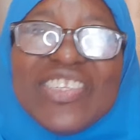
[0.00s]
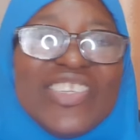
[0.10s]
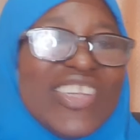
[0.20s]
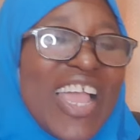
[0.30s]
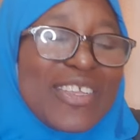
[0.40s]

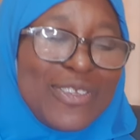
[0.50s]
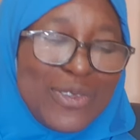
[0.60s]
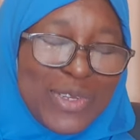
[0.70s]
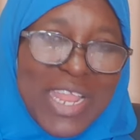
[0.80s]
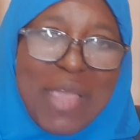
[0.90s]
checks
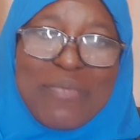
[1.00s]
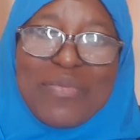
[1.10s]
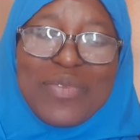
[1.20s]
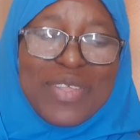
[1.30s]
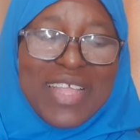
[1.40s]
to them.
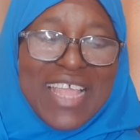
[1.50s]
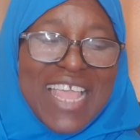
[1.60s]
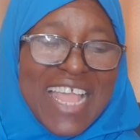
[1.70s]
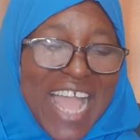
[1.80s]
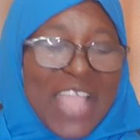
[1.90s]

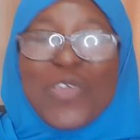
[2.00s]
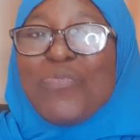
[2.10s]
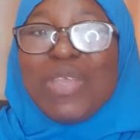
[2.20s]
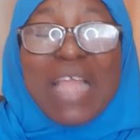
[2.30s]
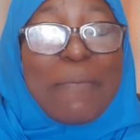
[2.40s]
Can
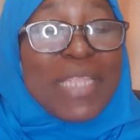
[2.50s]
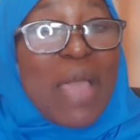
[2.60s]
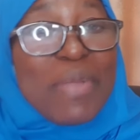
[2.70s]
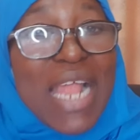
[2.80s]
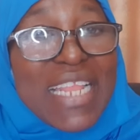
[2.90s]
you beat that? Peter
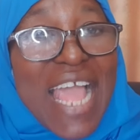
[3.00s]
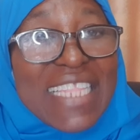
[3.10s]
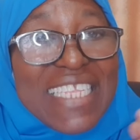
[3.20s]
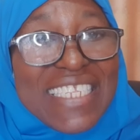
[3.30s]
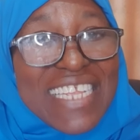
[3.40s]
Obi, that they
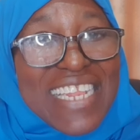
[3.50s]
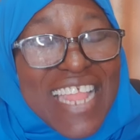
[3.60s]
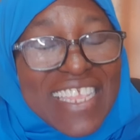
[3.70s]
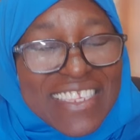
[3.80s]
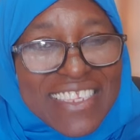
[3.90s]
are teaching
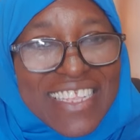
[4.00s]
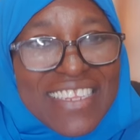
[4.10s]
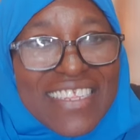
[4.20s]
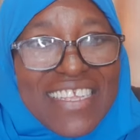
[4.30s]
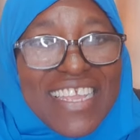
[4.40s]

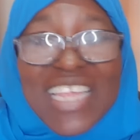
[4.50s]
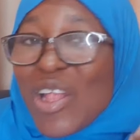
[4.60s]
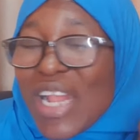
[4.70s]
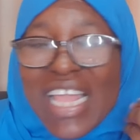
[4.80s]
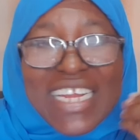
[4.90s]
lesson. You
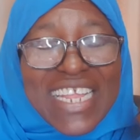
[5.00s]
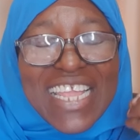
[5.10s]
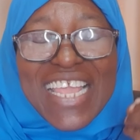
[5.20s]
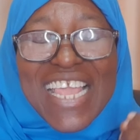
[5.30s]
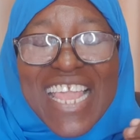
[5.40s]
don't
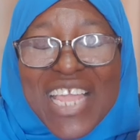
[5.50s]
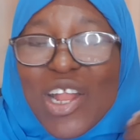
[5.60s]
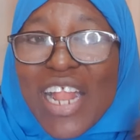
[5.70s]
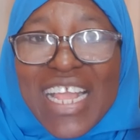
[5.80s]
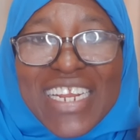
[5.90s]
agree,
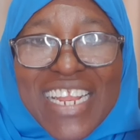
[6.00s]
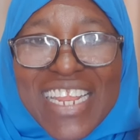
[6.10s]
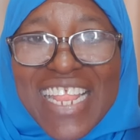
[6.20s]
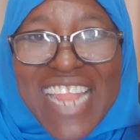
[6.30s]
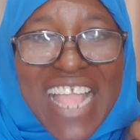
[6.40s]

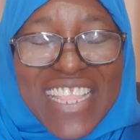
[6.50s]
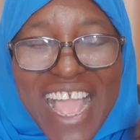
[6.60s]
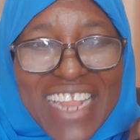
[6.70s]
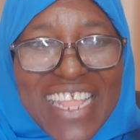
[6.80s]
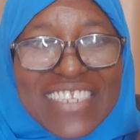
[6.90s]
learn
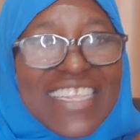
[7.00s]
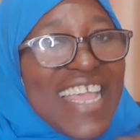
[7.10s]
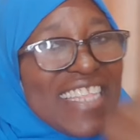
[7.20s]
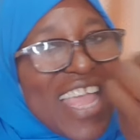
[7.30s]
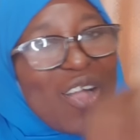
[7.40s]
their
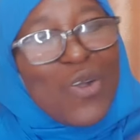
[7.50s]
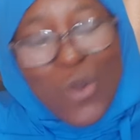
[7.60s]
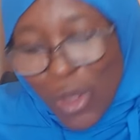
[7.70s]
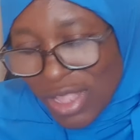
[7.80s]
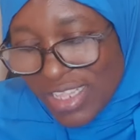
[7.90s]
lesson. They
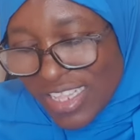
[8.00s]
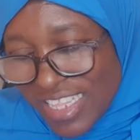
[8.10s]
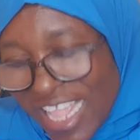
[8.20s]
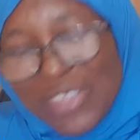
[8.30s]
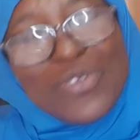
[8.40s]
go on,
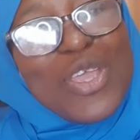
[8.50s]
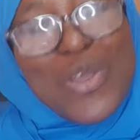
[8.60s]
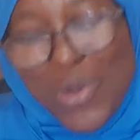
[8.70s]
they do your